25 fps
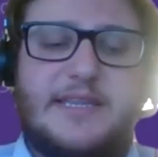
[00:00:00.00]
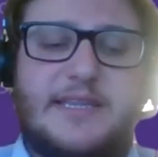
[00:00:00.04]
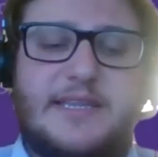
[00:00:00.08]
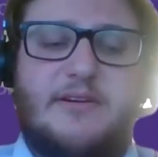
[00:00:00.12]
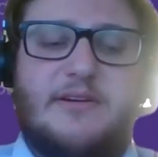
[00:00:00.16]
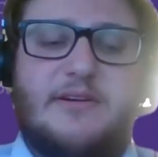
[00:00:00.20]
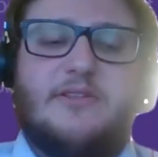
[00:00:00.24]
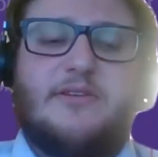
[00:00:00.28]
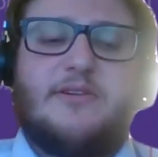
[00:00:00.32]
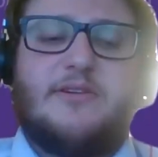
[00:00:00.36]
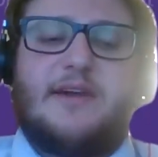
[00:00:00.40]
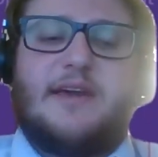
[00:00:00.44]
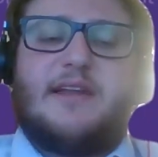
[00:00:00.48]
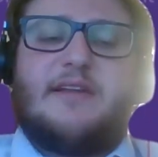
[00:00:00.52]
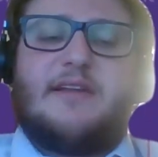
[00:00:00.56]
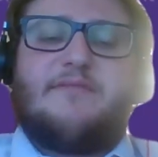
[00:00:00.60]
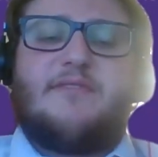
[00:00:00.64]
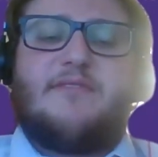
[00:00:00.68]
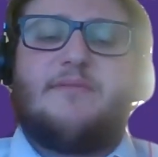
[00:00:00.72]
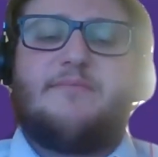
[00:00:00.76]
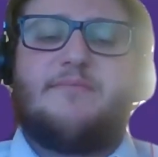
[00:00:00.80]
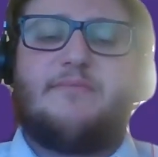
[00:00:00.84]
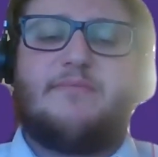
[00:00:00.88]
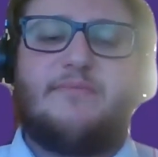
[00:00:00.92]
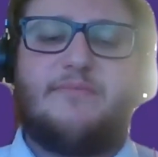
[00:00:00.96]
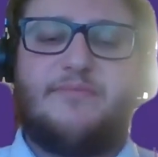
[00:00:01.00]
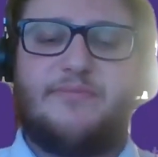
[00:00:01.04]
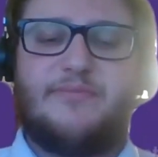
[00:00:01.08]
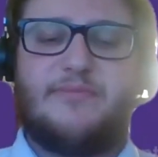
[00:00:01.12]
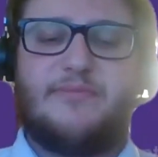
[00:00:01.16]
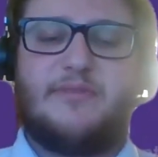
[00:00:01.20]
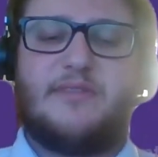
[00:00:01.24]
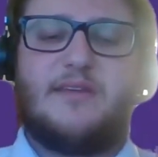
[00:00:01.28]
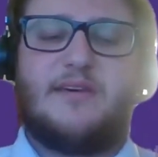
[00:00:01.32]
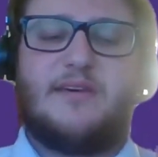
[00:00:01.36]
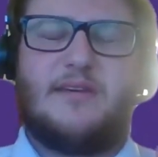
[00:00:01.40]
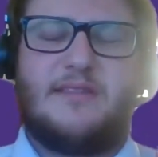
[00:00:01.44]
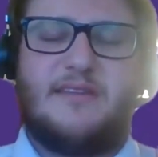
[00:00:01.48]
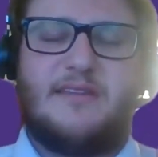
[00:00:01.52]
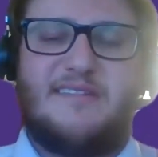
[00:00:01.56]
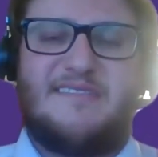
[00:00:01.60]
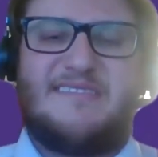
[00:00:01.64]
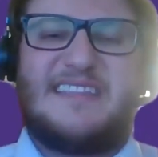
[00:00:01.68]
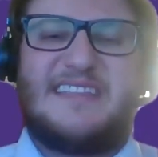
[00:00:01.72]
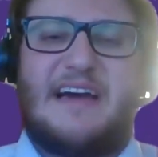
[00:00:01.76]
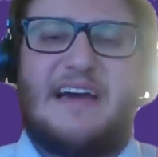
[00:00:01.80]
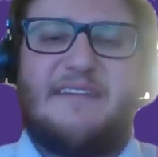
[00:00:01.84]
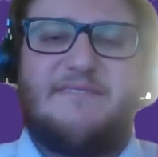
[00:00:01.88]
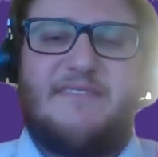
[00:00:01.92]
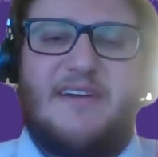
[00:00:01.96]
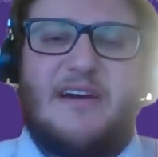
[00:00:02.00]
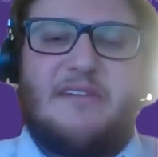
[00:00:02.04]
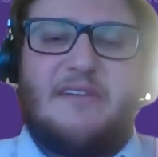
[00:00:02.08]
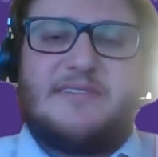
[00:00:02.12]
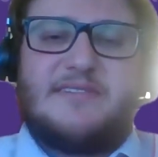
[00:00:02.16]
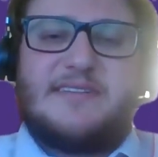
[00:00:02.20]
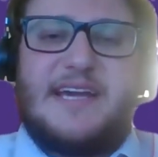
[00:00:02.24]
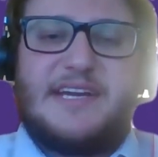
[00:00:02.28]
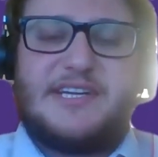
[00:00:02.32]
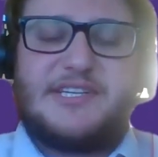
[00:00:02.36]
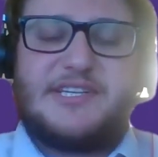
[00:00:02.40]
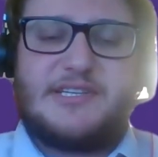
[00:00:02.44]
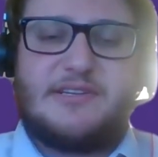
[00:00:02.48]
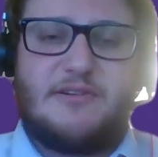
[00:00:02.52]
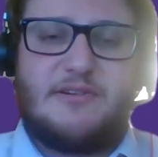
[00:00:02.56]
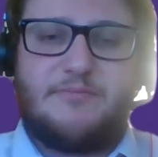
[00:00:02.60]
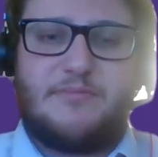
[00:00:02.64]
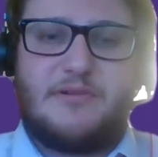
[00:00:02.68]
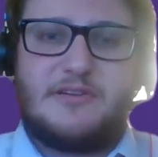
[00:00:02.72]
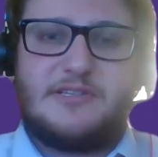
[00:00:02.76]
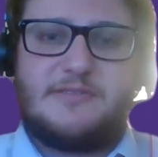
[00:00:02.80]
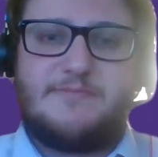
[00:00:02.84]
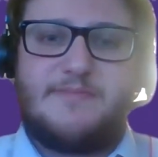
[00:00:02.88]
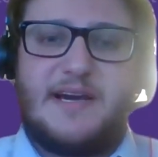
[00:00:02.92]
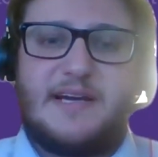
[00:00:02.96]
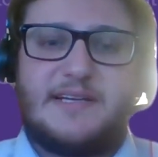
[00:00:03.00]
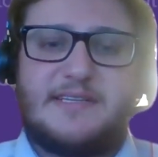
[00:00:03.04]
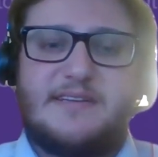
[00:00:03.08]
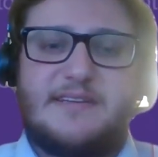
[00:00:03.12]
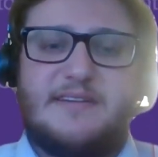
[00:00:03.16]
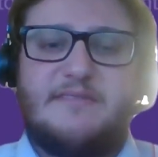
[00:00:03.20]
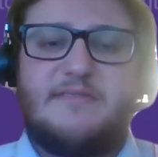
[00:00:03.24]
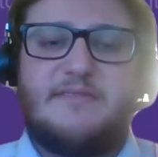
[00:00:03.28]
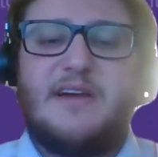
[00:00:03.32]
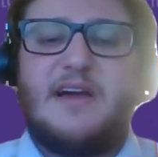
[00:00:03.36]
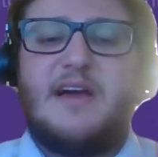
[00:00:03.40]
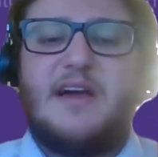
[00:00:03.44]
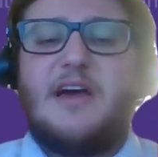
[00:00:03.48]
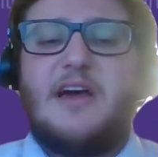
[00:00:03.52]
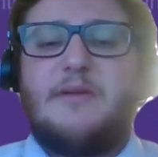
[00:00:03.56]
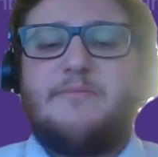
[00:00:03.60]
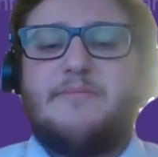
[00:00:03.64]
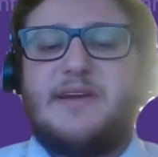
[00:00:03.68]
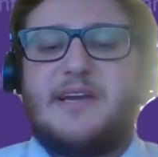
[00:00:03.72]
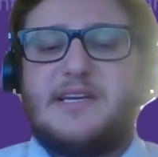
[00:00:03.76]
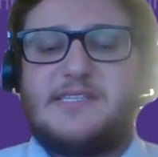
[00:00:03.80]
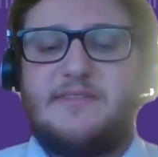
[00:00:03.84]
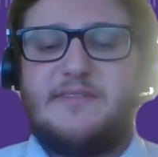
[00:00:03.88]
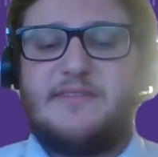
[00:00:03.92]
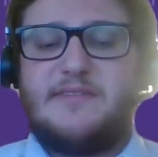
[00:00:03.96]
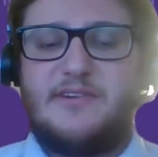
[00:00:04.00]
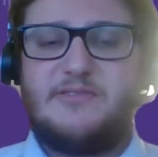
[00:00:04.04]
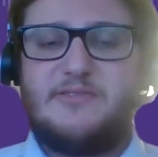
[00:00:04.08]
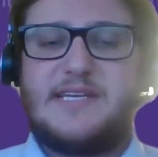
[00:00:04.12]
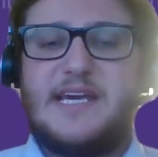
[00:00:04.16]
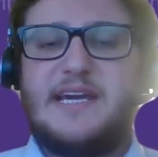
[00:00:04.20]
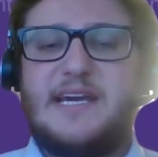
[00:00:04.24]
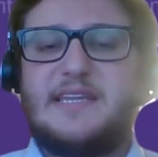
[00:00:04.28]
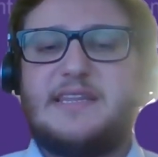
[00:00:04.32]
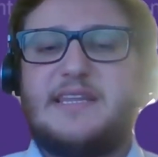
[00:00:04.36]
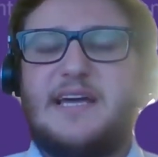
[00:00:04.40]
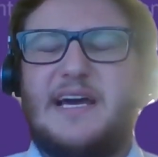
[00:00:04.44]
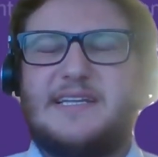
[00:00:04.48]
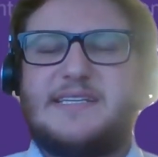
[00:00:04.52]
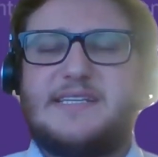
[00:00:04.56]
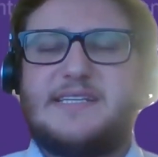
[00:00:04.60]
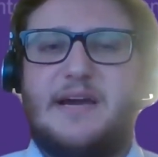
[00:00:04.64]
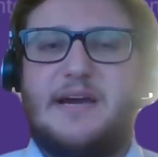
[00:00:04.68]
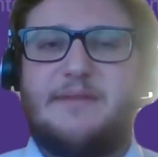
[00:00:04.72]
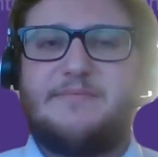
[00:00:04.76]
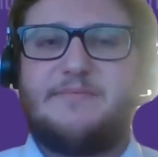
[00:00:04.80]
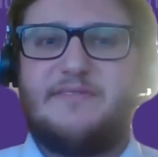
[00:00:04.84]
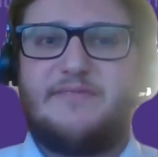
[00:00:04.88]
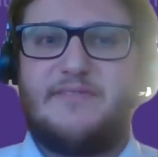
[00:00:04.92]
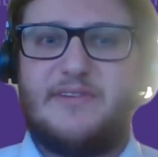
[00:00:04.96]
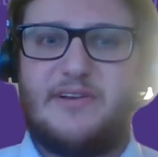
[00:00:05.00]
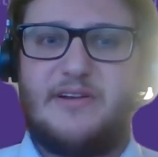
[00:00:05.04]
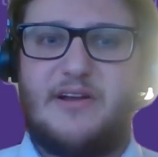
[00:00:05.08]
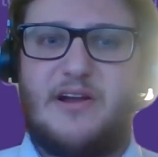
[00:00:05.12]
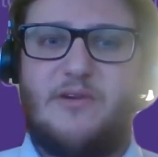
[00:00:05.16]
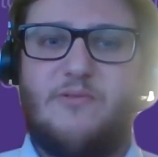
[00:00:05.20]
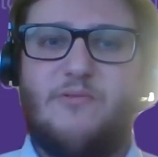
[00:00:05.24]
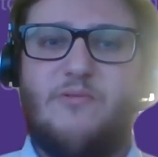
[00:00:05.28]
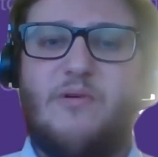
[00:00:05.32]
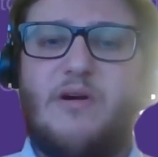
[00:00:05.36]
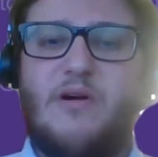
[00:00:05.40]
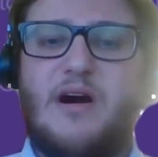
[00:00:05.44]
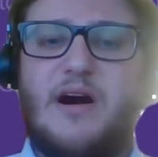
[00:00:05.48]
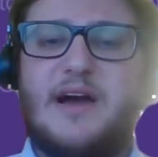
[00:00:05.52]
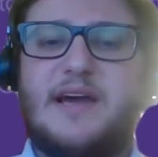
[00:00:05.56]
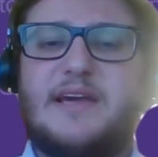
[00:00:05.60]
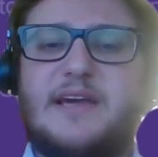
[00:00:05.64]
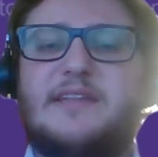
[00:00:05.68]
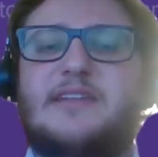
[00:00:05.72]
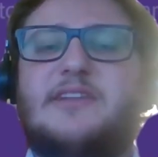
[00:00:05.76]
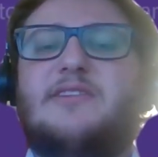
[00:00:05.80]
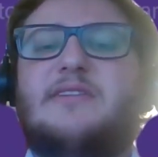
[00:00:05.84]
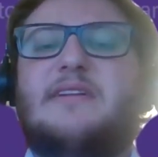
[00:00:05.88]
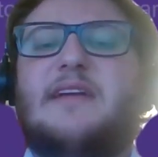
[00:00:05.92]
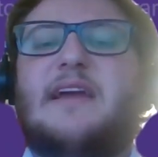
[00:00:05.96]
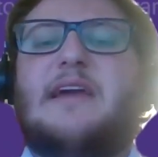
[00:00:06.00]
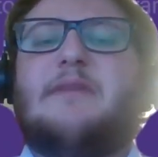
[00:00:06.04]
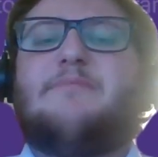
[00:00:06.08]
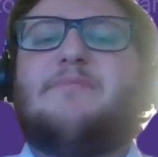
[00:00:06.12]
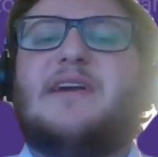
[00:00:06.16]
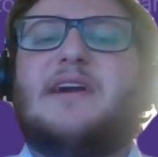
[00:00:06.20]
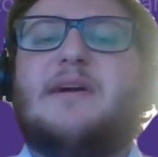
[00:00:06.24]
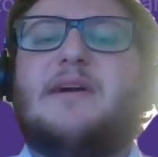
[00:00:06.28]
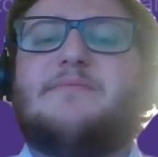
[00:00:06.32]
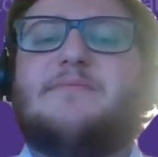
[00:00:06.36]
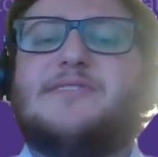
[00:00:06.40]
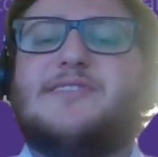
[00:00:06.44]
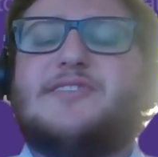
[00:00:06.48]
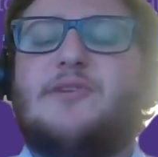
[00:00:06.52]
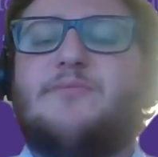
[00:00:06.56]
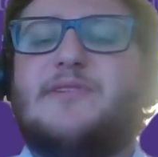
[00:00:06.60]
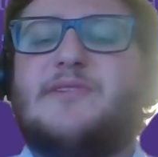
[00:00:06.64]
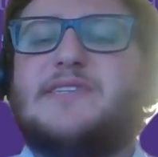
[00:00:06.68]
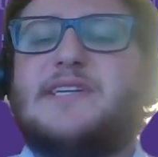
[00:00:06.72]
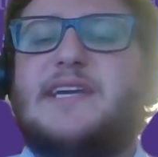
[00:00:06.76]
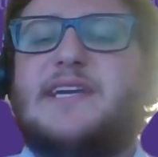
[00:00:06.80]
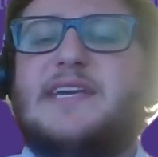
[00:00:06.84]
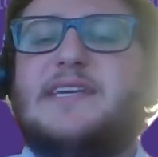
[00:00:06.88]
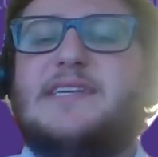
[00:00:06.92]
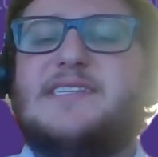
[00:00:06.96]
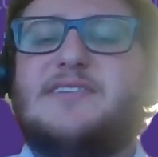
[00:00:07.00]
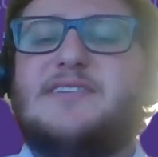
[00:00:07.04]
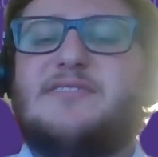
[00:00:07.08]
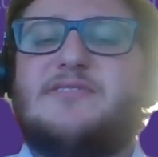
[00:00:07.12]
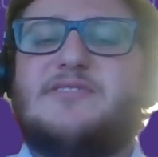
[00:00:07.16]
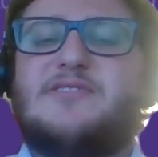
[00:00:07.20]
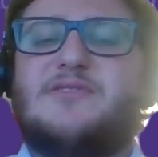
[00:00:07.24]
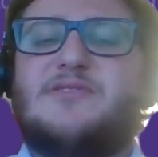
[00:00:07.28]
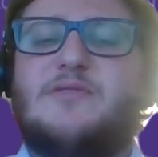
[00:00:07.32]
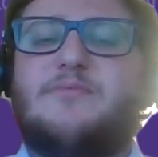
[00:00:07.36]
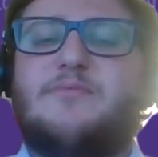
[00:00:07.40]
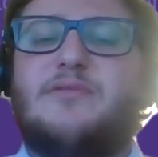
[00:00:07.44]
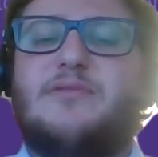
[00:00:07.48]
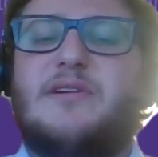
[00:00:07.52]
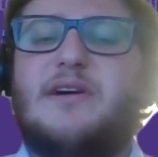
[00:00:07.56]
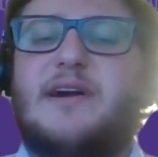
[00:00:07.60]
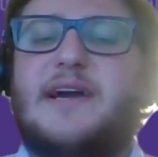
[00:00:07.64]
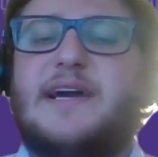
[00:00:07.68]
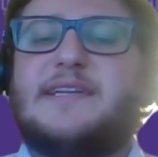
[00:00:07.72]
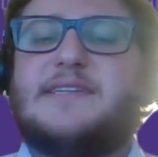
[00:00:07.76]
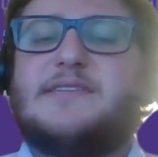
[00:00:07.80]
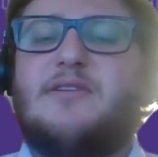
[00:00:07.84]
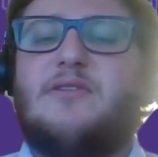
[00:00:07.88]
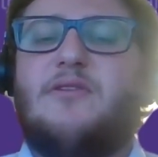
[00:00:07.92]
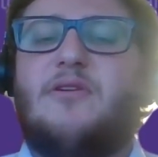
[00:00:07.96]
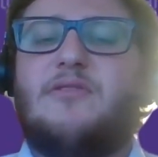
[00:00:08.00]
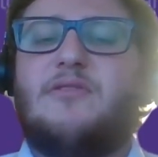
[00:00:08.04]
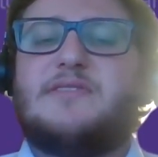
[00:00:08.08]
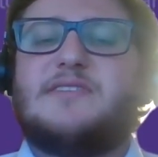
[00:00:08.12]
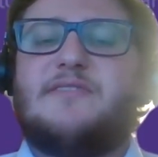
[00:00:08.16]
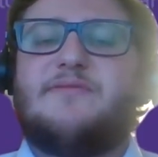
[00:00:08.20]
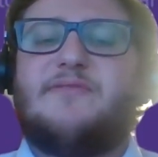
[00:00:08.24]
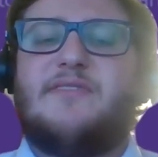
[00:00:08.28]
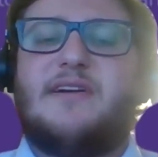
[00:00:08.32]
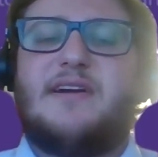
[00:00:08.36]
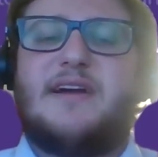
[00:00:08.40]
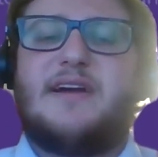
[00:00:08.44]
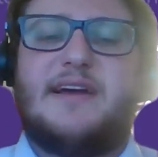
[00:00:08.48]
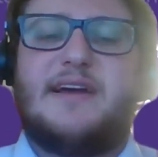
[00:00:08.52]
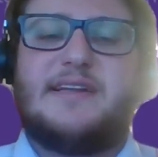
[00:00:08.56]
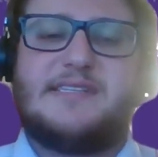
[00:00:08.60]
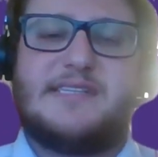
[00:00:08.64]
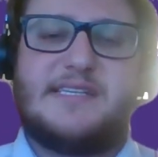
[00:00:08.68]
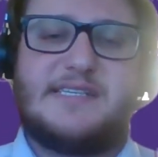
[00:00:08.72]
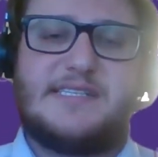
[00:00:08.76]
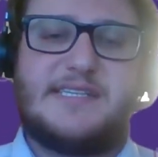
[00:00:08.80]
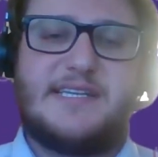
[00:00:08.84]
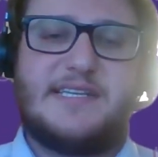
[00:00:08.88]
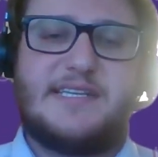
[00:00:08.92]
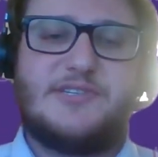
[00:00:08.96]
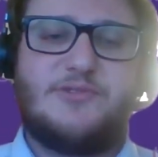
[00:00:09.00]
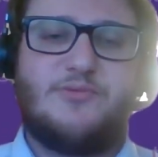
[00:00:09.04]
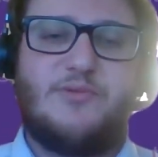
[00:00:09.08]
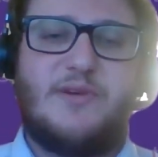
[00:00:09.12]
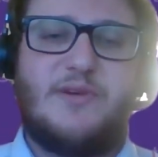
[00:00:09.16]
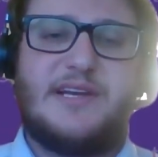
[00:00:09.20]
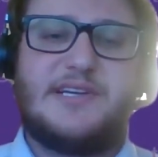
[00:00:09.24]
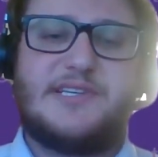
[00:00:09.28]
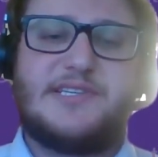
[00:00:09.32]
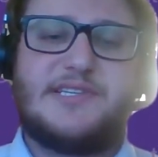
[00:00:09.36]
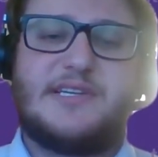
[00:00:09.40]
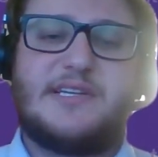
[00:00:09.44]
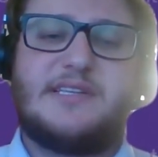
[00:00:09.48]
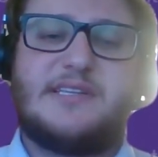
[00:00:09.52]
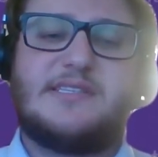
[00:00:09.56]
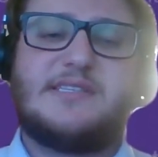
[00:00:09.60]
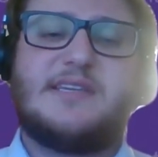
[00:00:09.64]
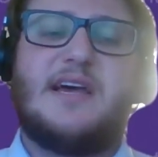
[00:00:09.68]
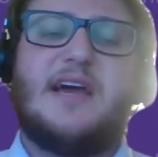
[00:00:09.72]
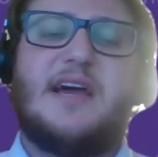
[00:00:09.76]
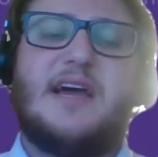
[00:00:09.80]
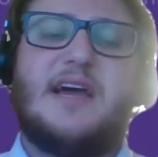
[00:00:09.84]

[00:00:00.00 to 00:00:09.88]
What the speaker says: there and look at it from that foundational perspective. Because if you take that time to figure out why, it becomes so much easier to apply it to all different kinds of situations.